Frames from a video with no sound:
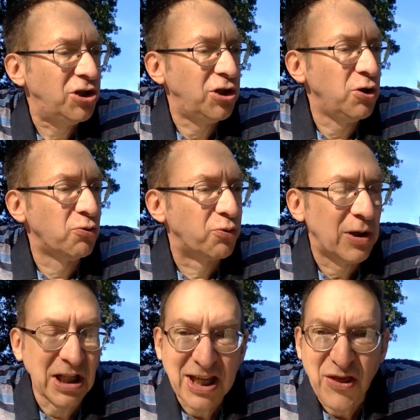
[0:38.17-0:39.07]
Do you
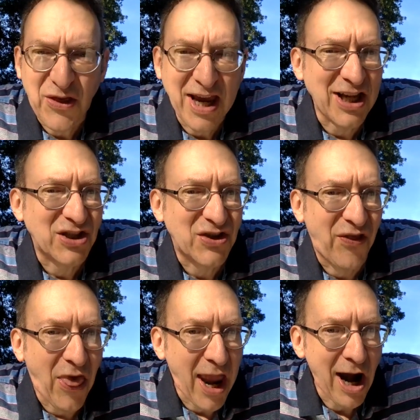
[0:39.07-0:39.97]
really think it's
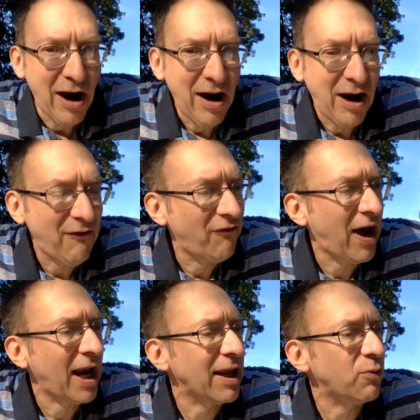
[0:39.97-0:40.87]
there?
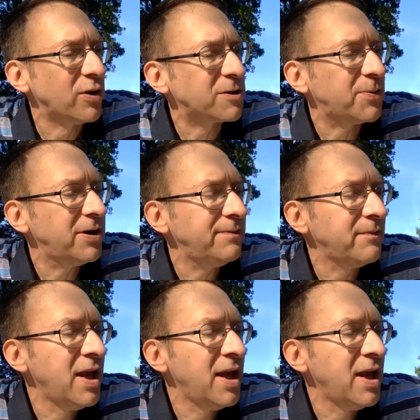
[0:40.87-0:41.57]
Violet whispered.